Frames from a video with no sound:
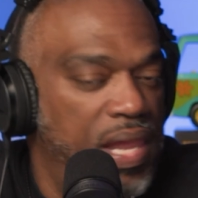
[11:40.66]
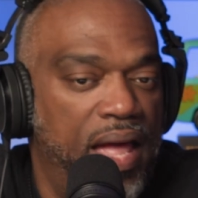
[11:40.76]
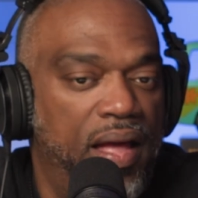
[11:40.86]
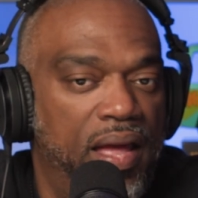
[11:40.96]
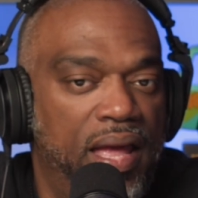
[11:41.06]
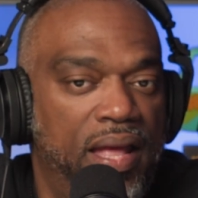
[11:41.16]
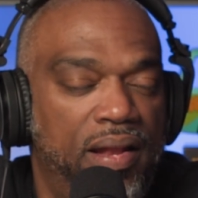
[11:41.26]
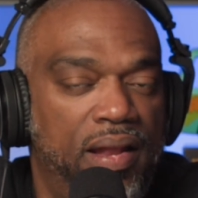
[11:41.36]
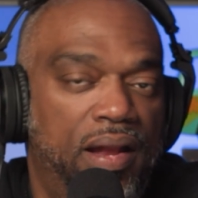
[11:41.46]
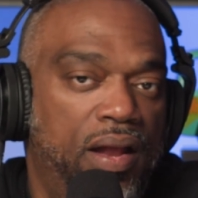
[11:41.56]
Yeah,
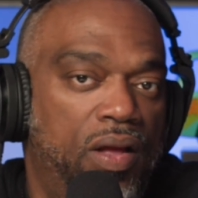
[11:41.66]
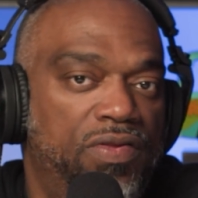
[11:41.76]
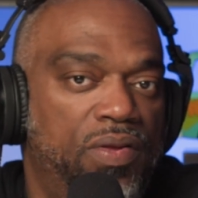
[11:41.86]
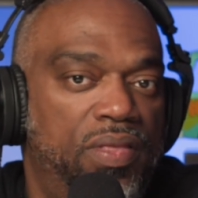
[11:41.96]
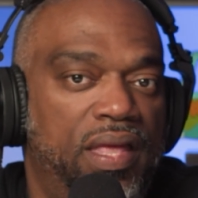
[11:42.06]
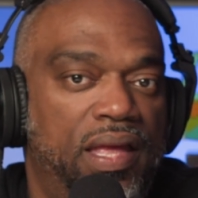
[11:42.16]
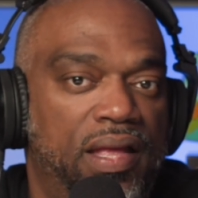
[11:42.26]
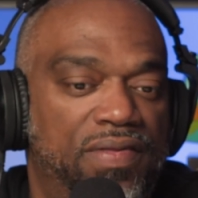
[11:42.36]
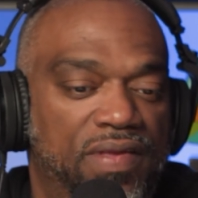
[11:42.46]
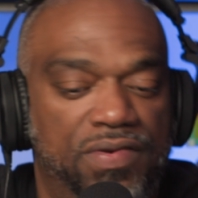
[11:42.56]
and I also think
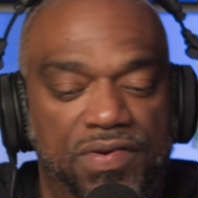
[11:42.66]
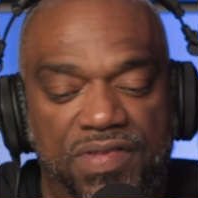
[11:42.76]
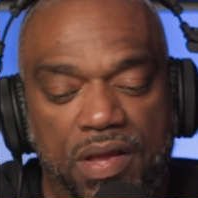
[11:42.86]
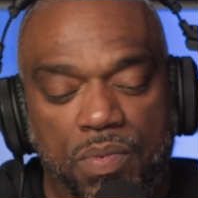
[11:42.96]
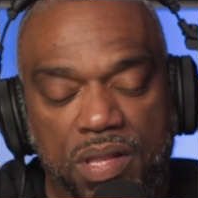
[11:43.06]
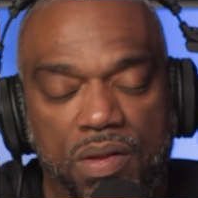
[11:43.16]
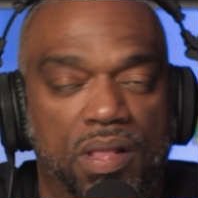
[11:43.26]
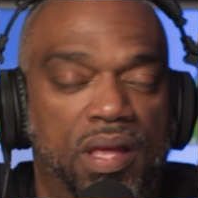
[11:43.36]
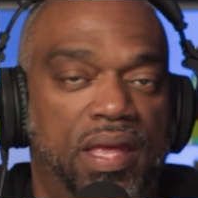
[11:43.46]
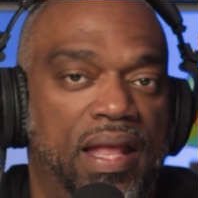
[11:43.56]
it's interesting when you
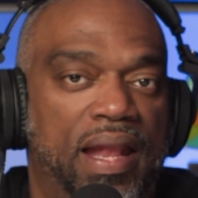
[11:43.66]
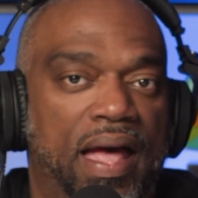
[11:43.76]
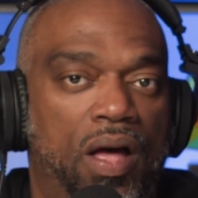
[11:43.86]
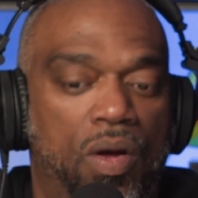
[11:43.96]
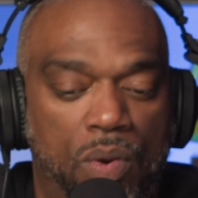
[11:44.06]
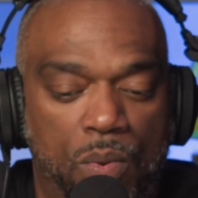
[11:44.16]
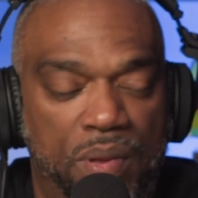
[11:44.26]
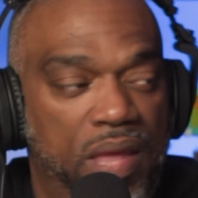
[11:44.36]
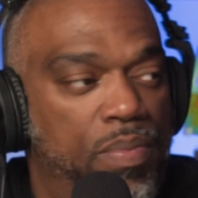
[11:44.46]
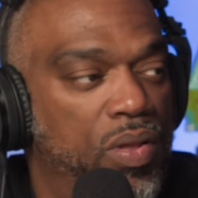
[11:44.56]
look at how
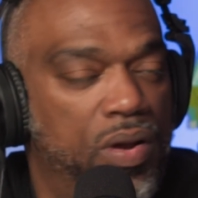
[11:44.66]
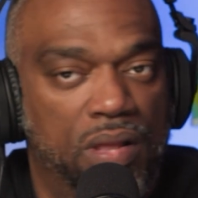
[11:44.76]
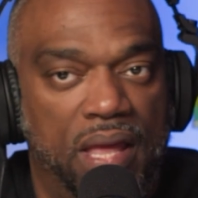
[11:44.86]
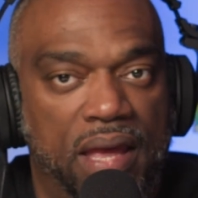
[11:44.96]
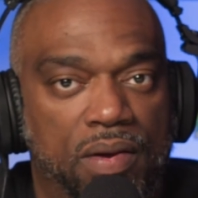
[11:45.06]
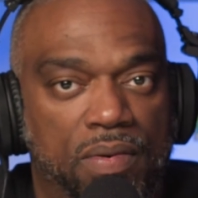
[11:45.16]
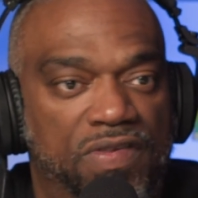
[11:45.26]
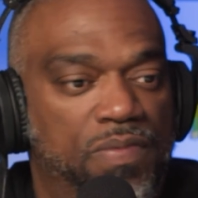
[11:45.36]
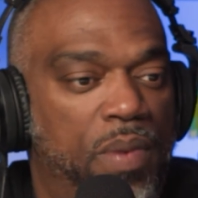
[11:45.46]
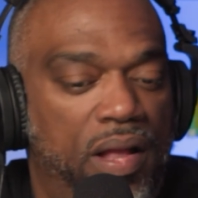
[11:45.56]
people are, like,
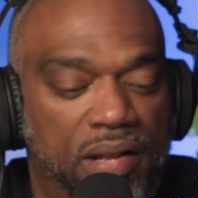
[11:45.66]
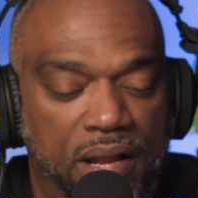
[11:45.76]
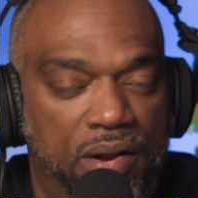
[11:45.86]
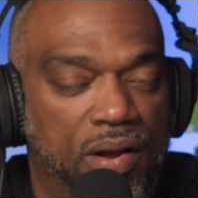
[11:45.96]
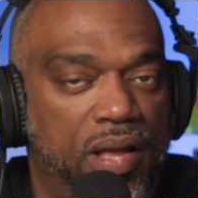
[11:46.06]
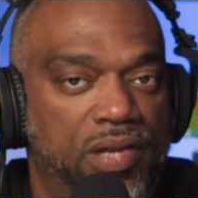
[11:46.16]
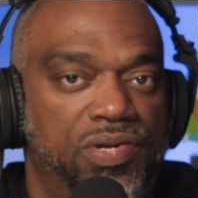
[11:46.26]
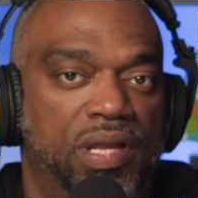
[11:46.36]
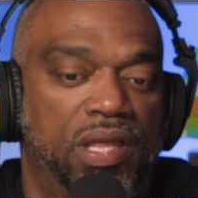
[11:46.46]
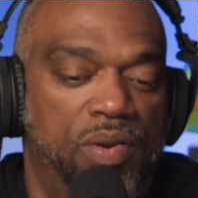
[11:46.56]
responding in our
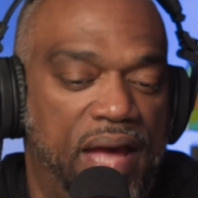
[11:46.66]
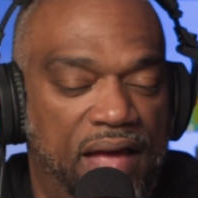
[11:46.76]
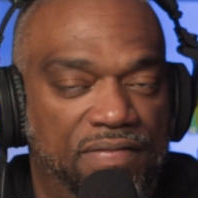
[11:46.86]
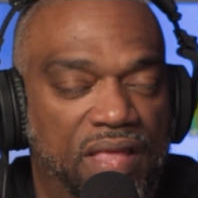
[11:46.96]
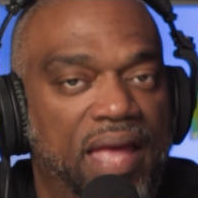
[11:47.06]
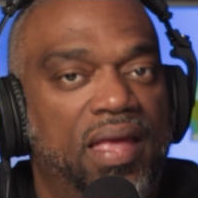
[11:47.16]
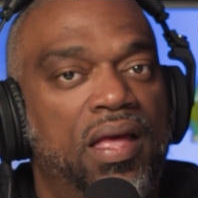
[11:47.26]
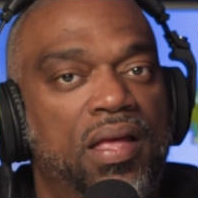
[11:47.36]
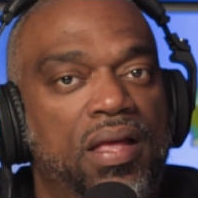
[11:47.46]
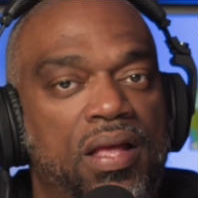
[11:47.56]
country. You have, like,
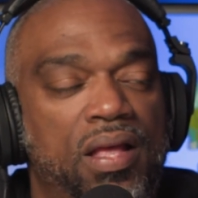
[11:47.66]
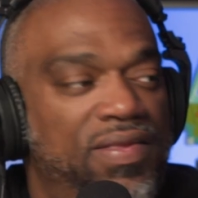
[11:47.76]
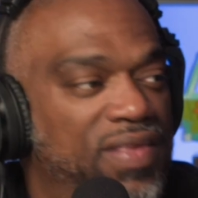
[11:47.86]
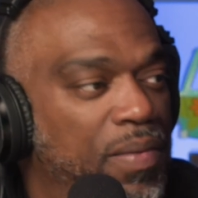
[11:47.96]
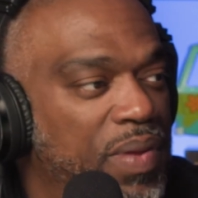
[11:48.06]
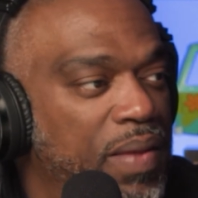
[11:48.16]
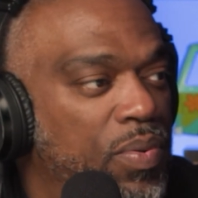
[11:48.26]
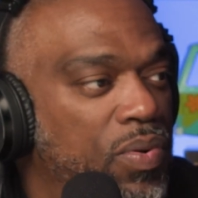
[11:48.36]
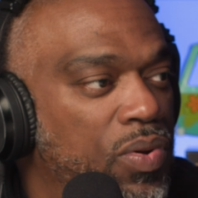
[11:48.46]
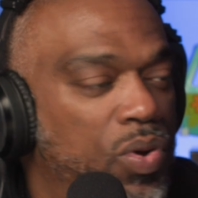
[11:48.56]
some
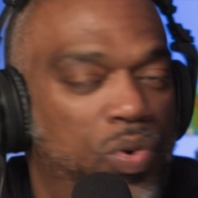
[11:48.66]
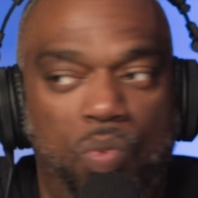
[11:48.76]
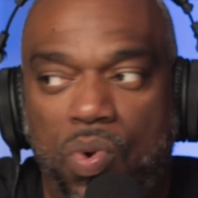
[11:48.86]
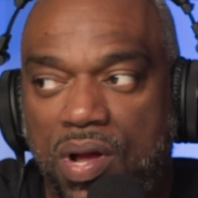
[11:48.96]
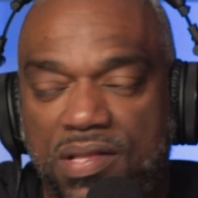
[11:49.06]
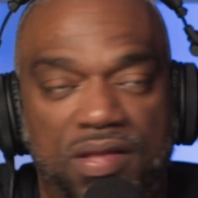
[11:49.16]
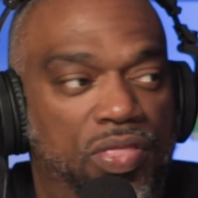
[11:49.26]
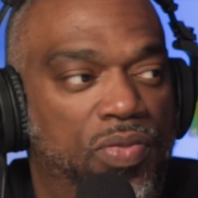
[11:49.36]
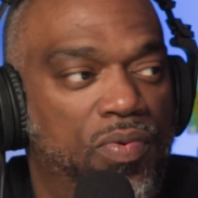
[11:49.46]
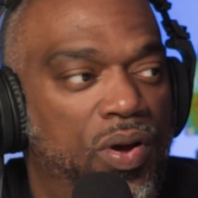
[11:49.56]
people who want to
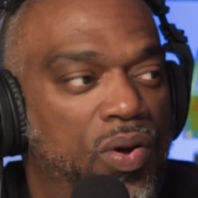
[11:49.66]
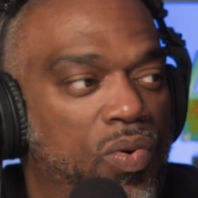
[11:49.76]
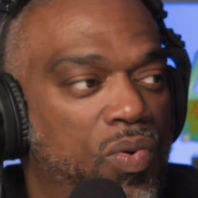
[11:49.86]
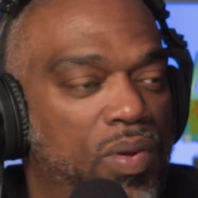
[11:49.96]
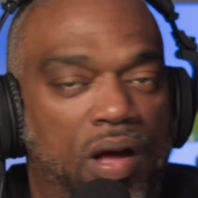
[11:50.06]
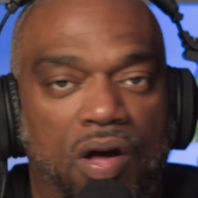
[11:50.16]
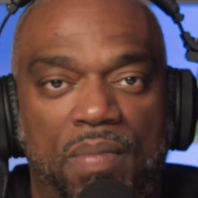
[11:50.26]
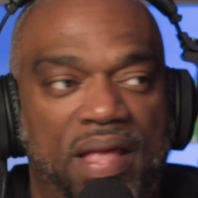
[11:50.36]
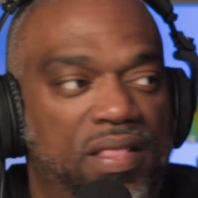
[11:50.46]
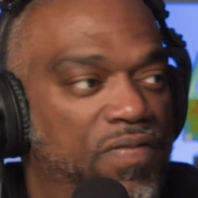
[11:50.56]
throw, oh
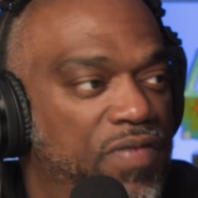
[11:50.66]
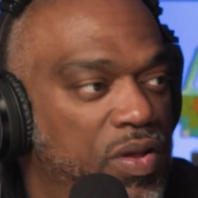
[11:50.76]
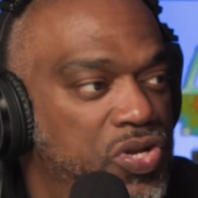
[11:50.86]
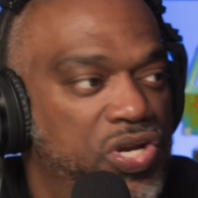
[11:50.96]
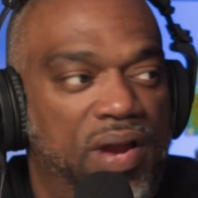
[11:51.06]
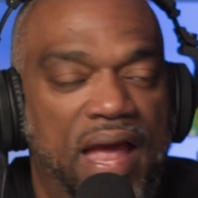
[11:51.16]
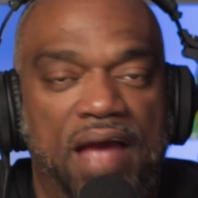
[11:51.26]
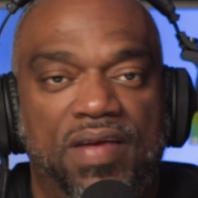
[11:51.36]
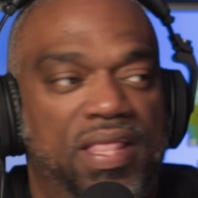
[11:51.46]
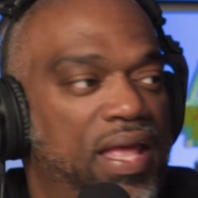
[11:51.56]
man, the future,
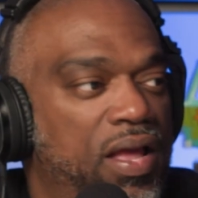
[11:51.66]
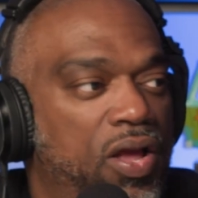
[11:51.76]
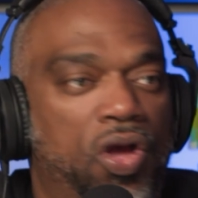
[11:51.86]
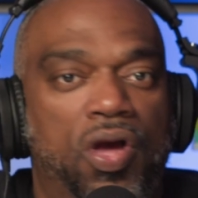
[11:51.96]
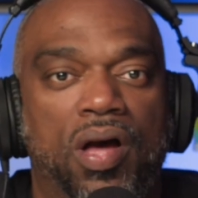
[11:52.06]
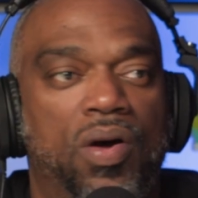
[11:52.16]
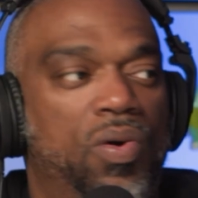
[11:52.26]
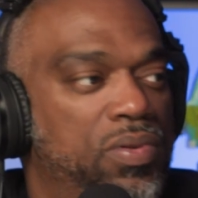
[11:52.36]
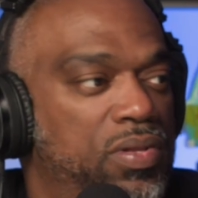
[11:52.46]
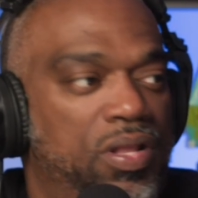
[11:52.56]
everything,
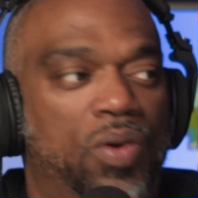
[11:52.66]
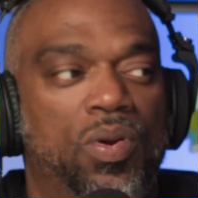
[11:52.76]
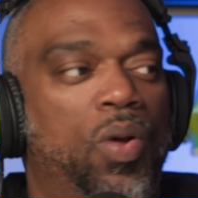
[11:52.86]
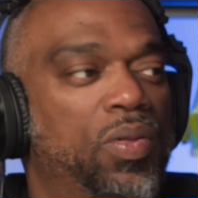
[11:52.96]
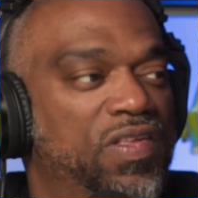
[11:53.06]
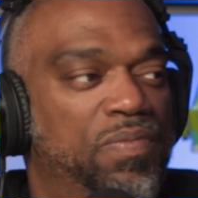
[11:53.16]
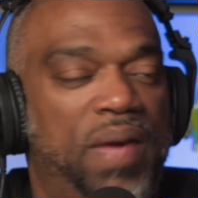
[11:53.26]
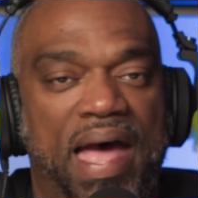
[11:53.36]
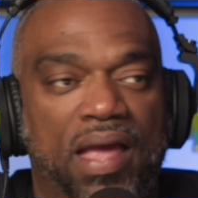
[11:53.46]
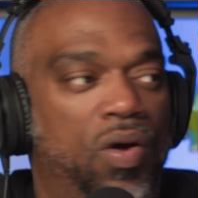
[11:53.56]
go, don't hold us
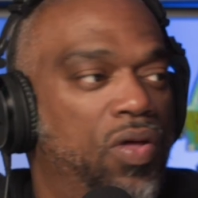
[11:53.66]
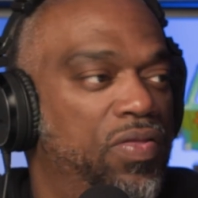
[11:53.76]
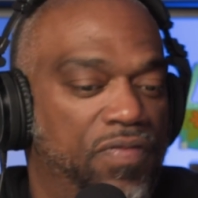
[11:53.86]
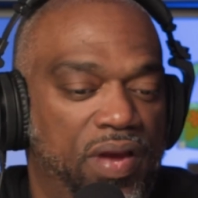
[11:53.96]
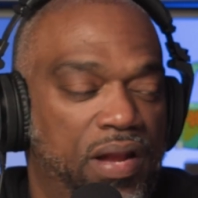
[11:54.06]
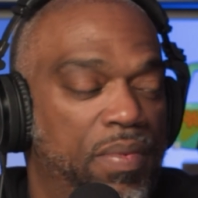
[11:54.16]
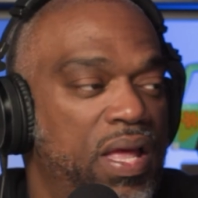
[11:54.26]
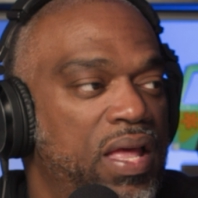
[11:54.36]
back, all the freedom.